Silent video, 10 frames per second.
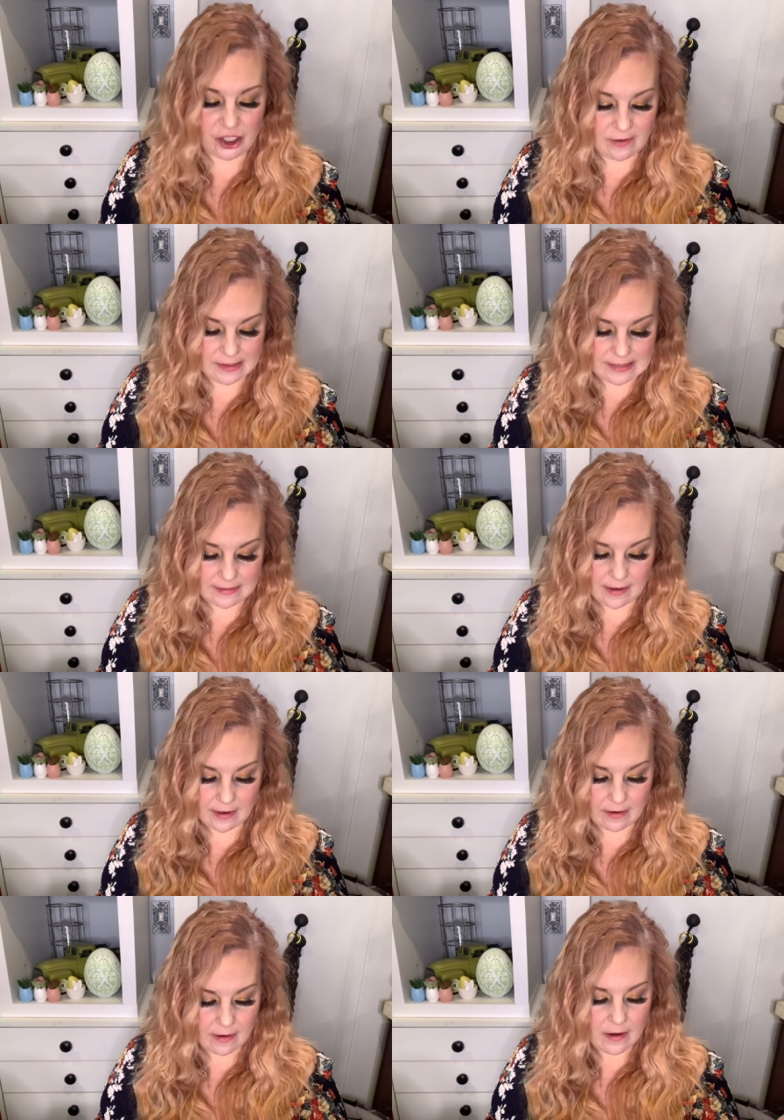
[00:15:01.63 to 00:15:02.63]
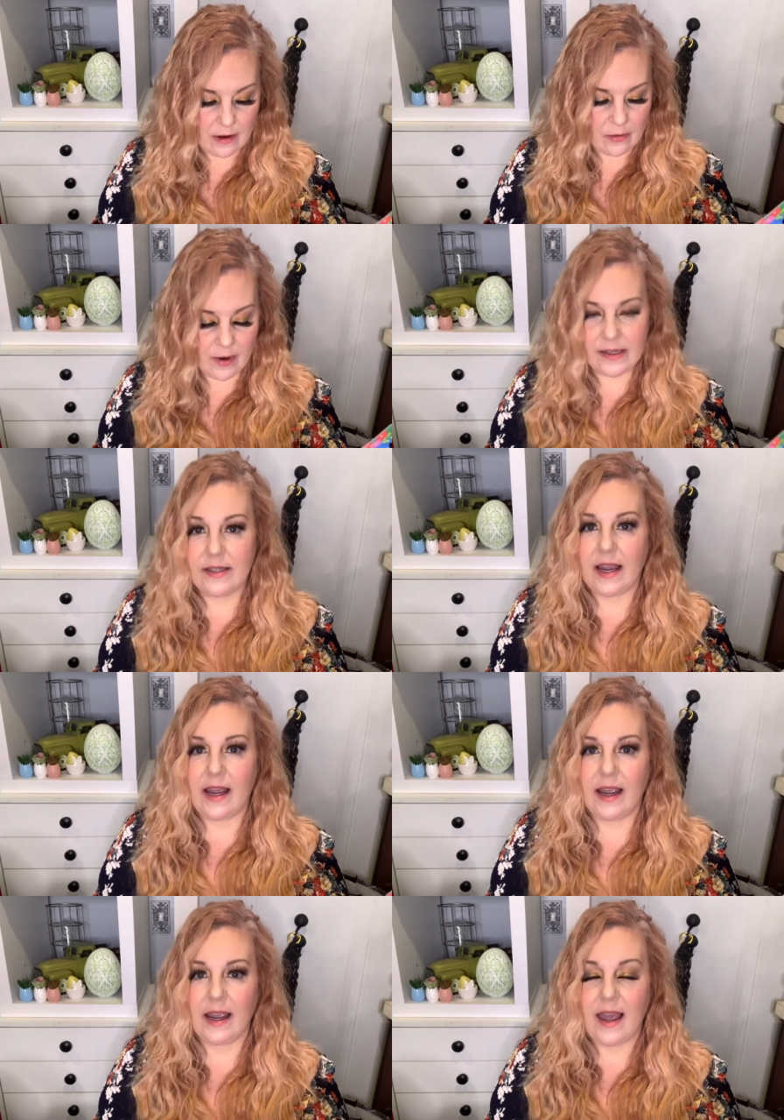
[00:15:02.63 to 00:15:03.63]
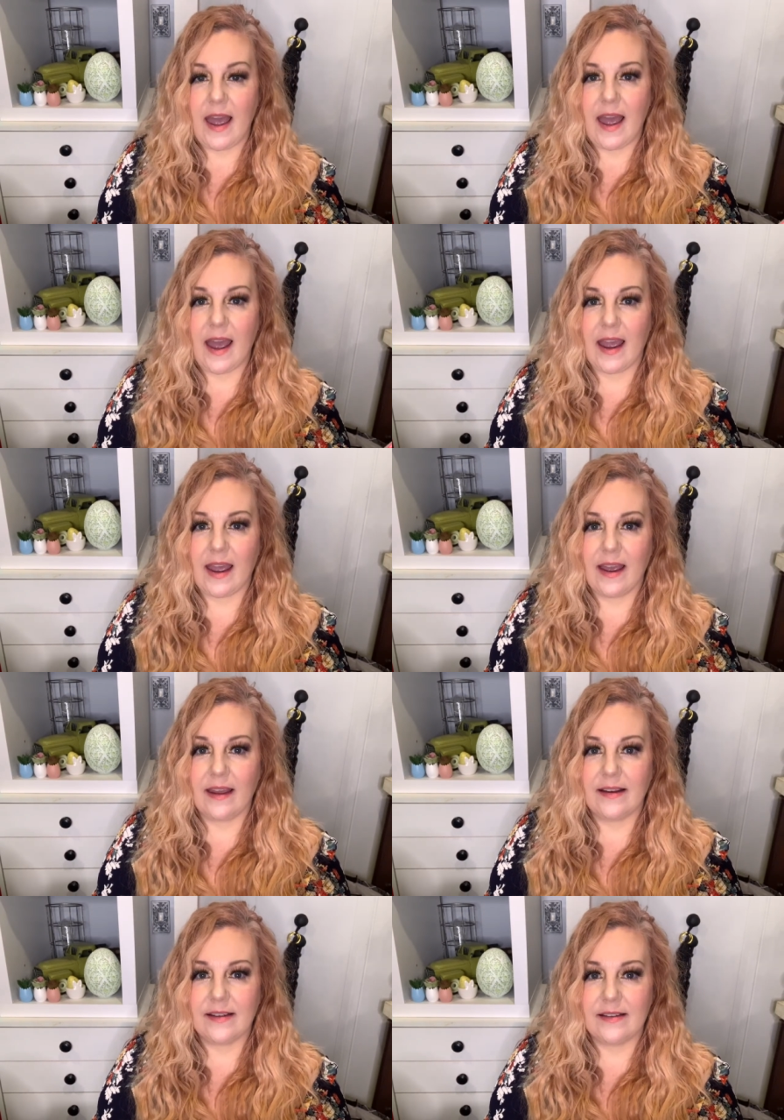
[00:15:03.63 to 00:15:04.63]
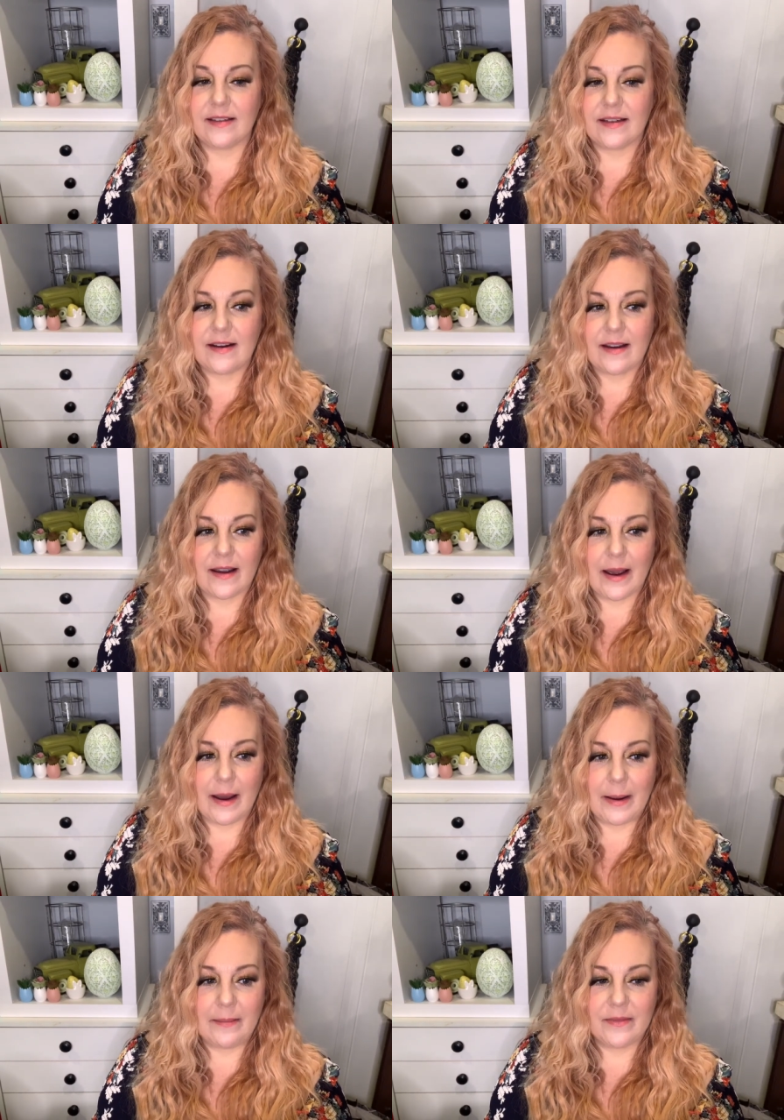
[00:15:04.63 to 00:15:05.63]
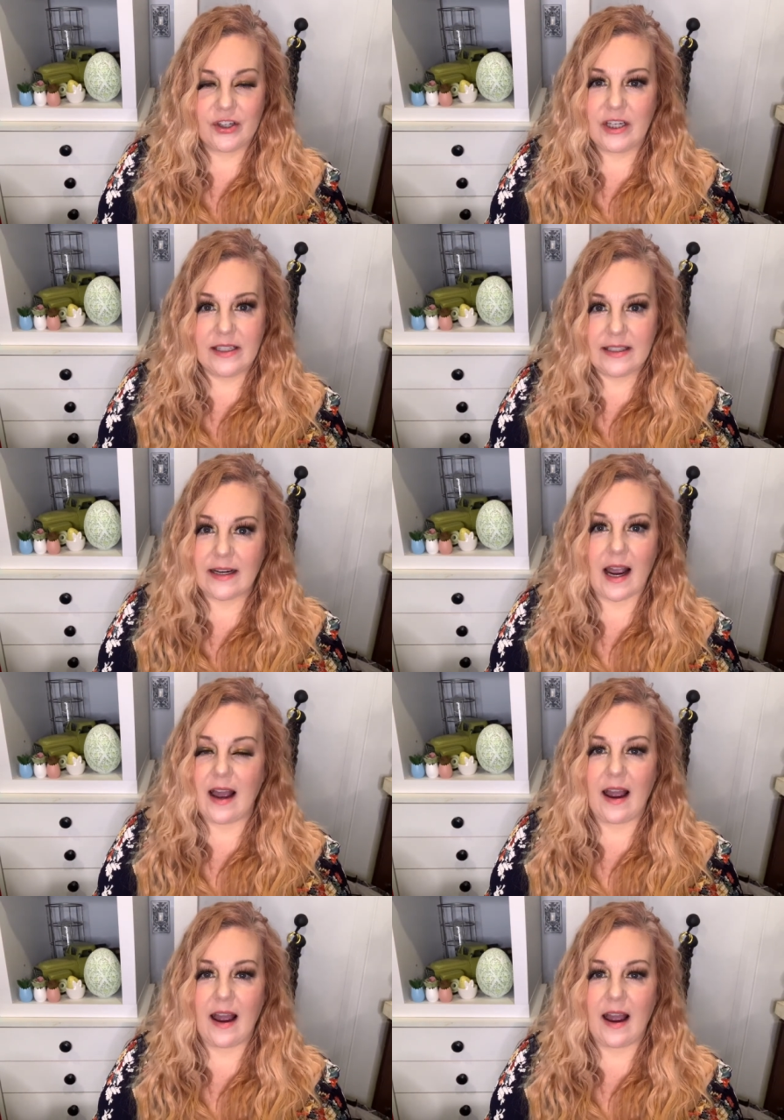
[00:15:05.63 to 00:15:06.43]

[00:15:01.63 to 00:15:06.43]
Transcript: She was sick one day, and she said,